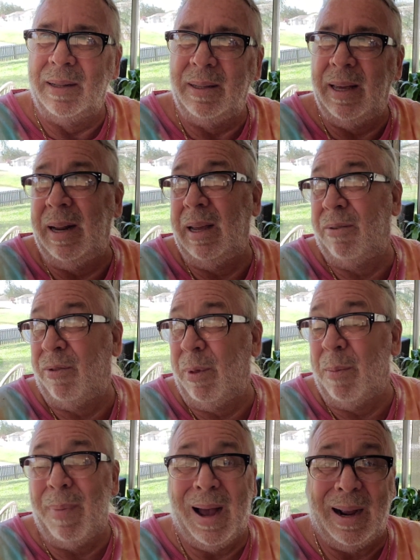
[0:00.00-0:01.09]
getting it from the
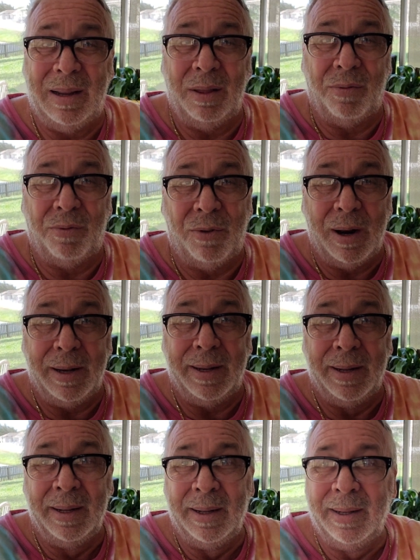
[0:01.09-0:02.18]
back to the front,
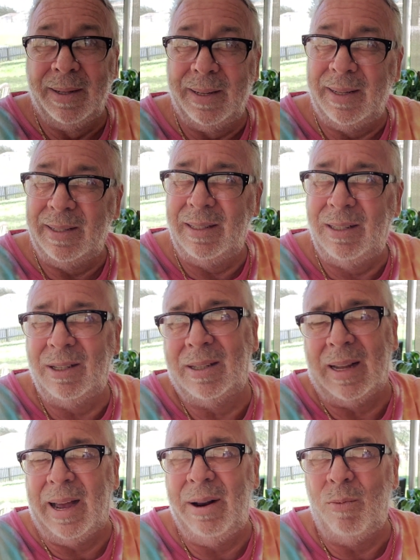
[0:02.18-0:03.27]
it's just,
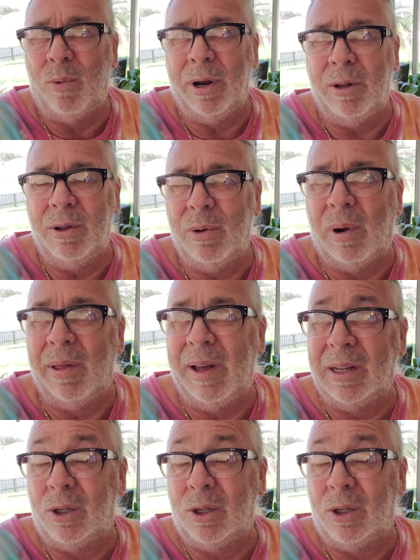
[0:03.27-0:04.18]
I didn't want to do all that.